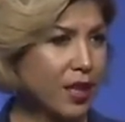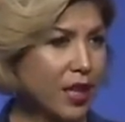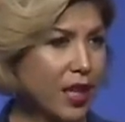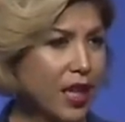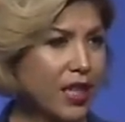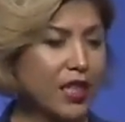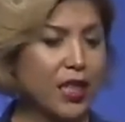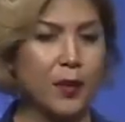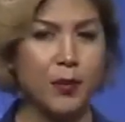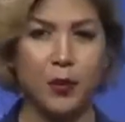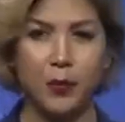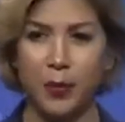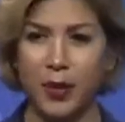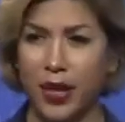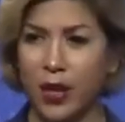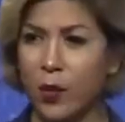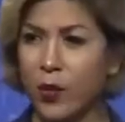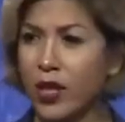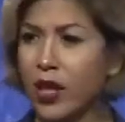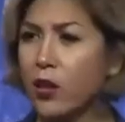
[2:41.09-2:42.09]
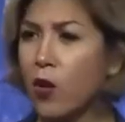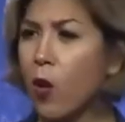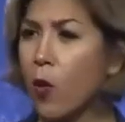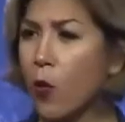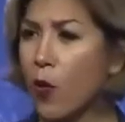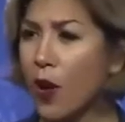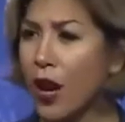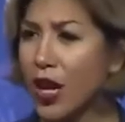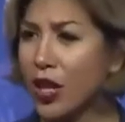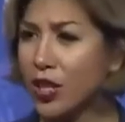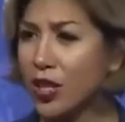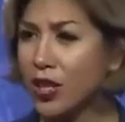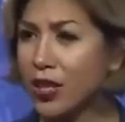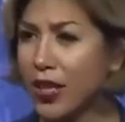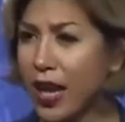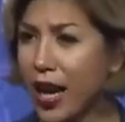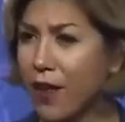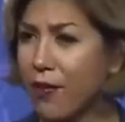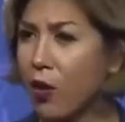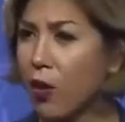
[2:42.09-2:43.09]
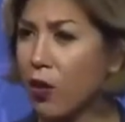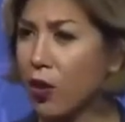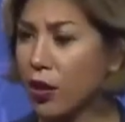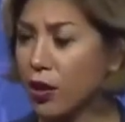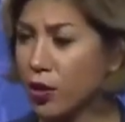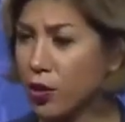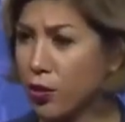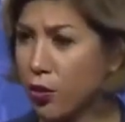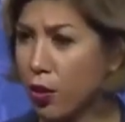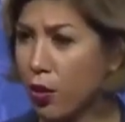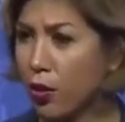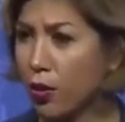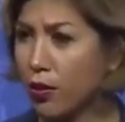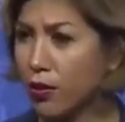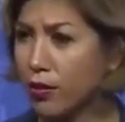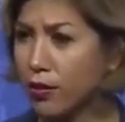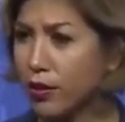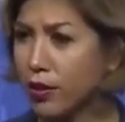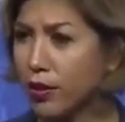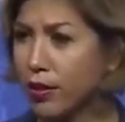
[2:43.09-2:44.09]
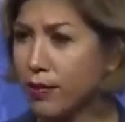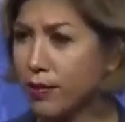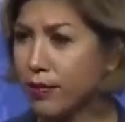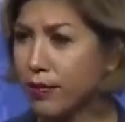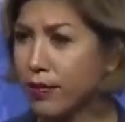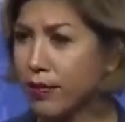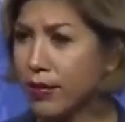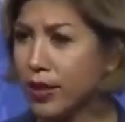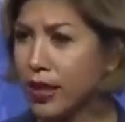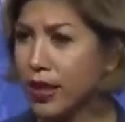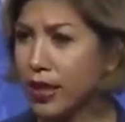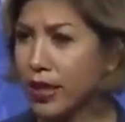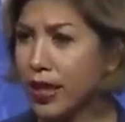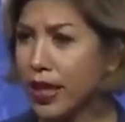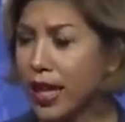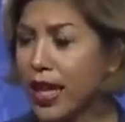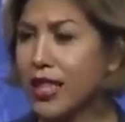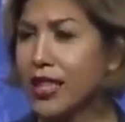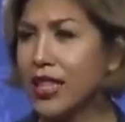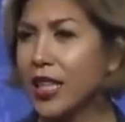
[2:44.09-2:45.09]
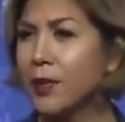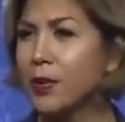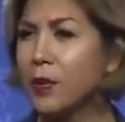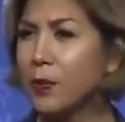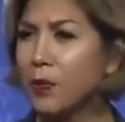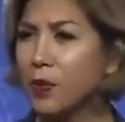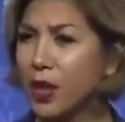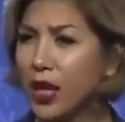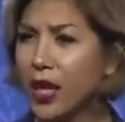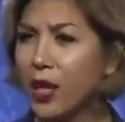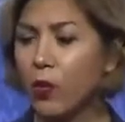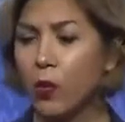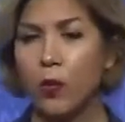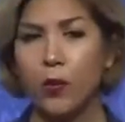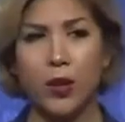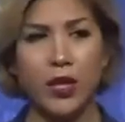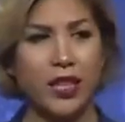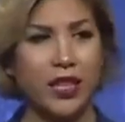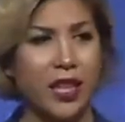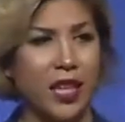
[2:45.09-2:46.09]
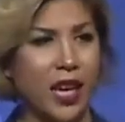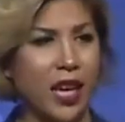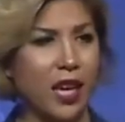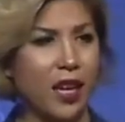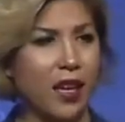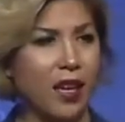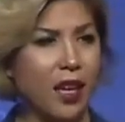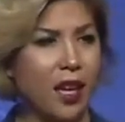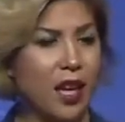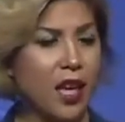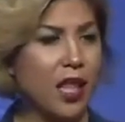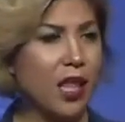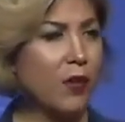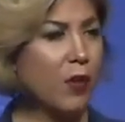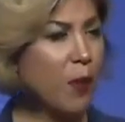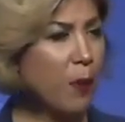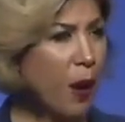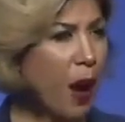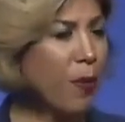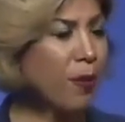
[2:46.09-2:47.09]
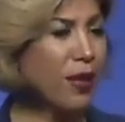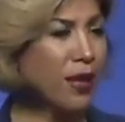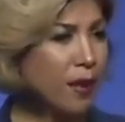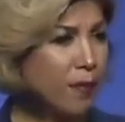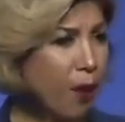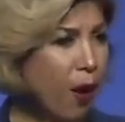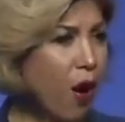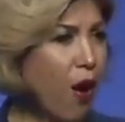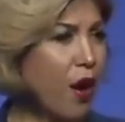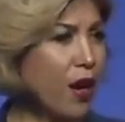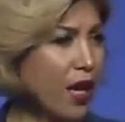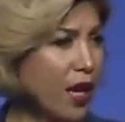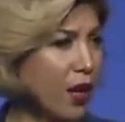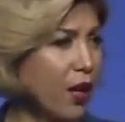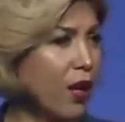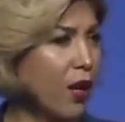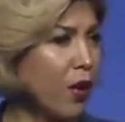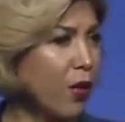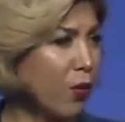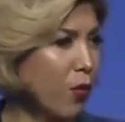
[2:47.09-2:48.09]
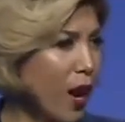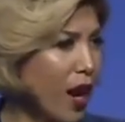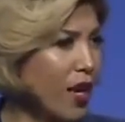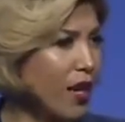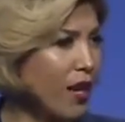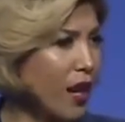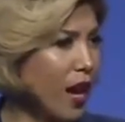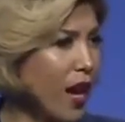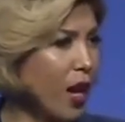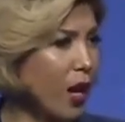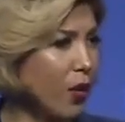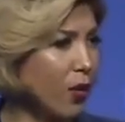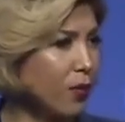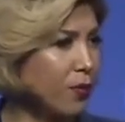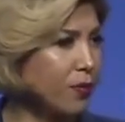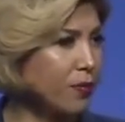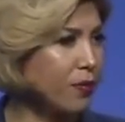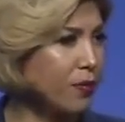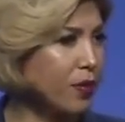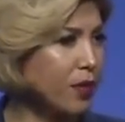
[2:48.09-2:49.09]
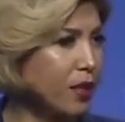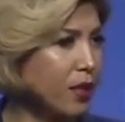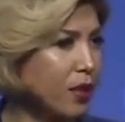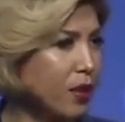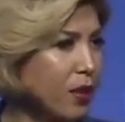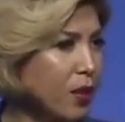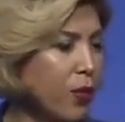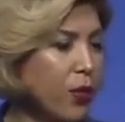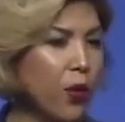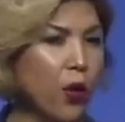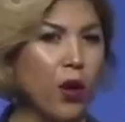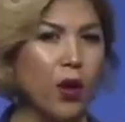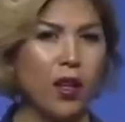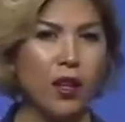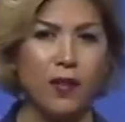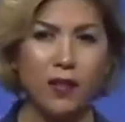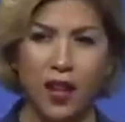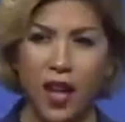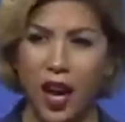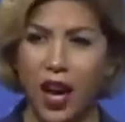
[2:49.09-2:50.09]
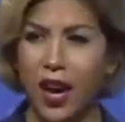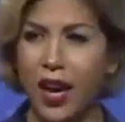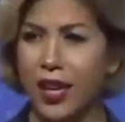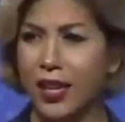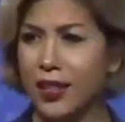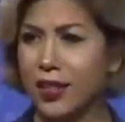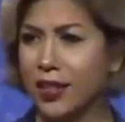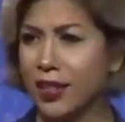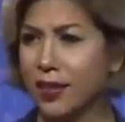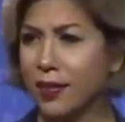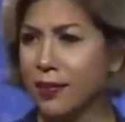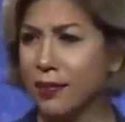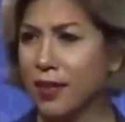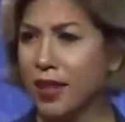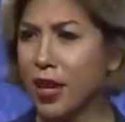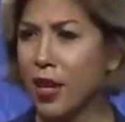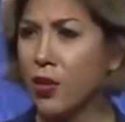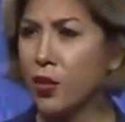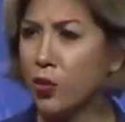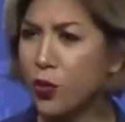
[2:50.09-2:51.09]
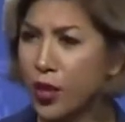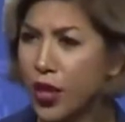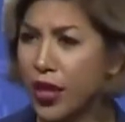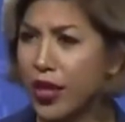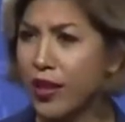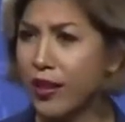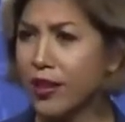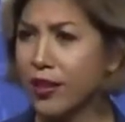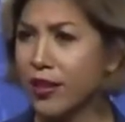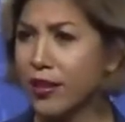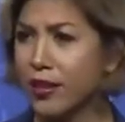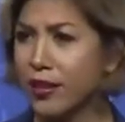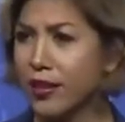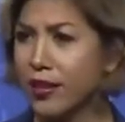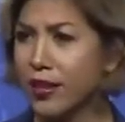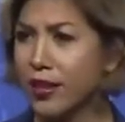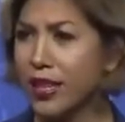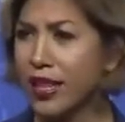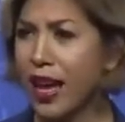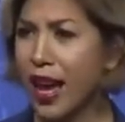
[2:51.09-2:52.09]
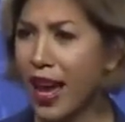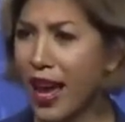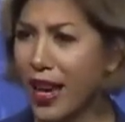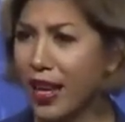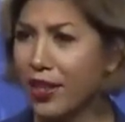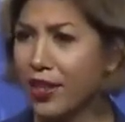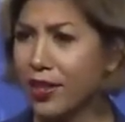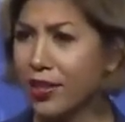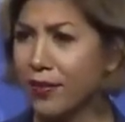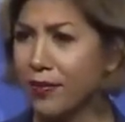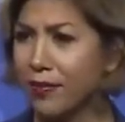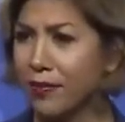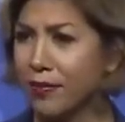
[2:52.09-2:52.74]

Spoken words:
It seems bleak when the corporations have all the control. It seems bleak when we see the Republican Party right now full of lies and greed and hate.